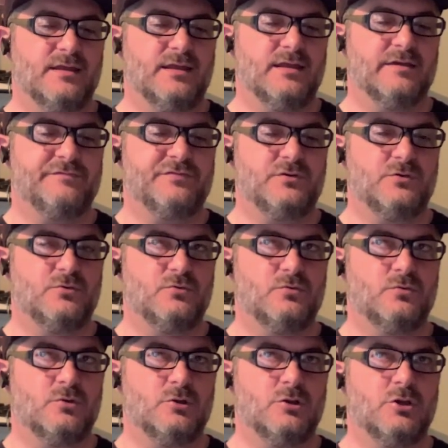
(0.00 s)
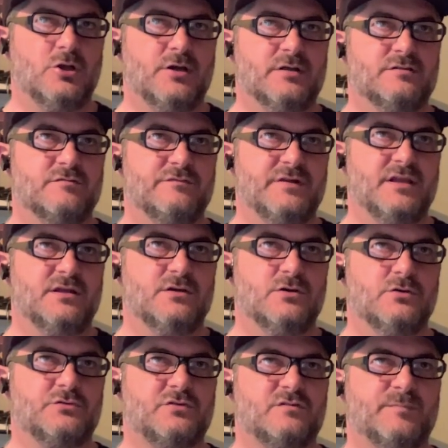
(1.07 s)
If you look at the
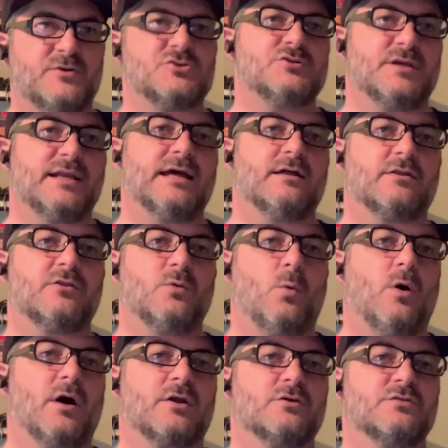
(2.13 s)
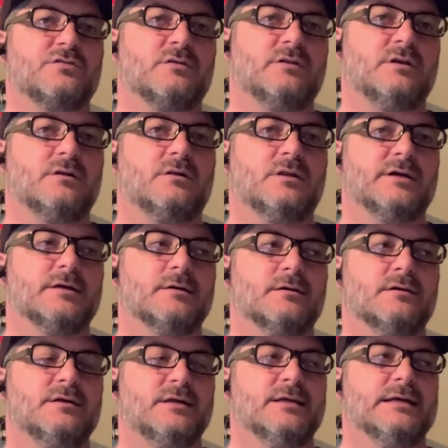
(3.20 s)
videos, especially now that the water is a little
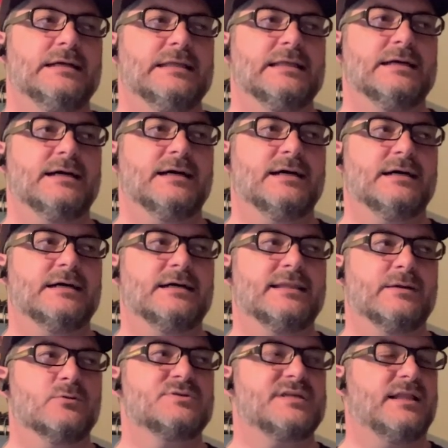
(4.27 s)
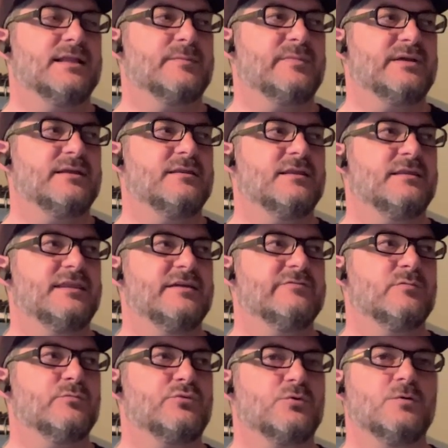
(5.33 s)
clearer, they were telling me that they've
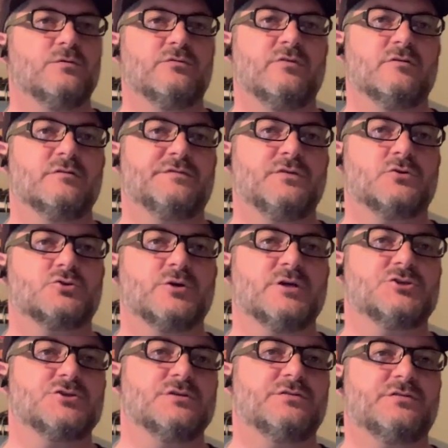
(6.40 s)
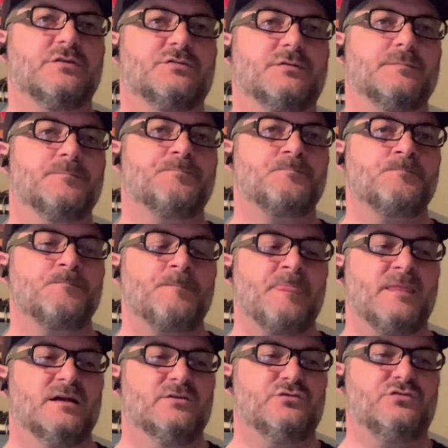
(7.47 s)
improved their filtration system.
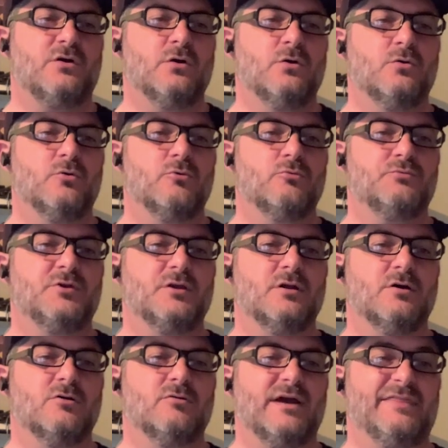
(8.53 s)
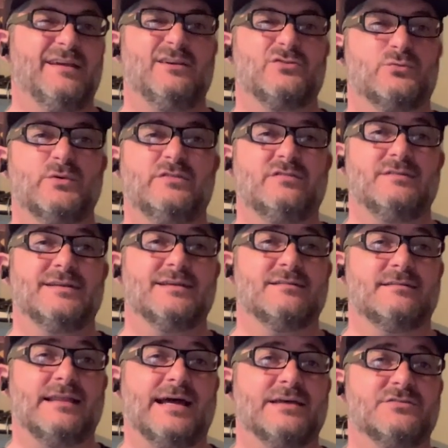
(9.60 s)
So, I think as recently as
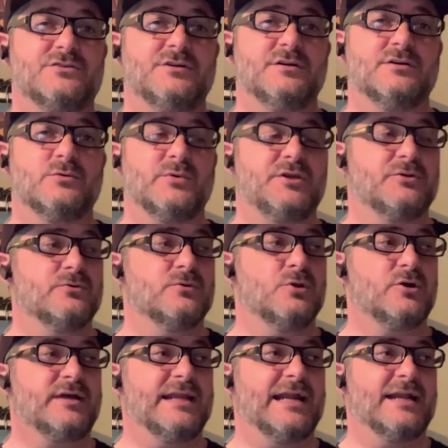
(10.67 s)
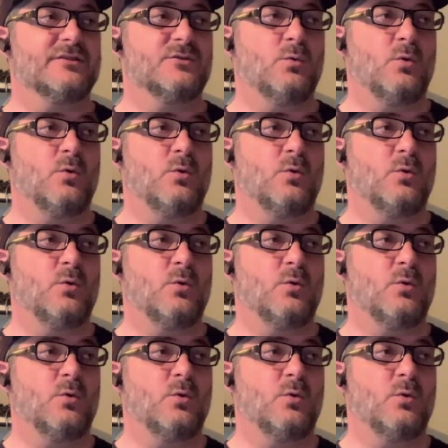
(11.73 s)
last year when you were looking at it, the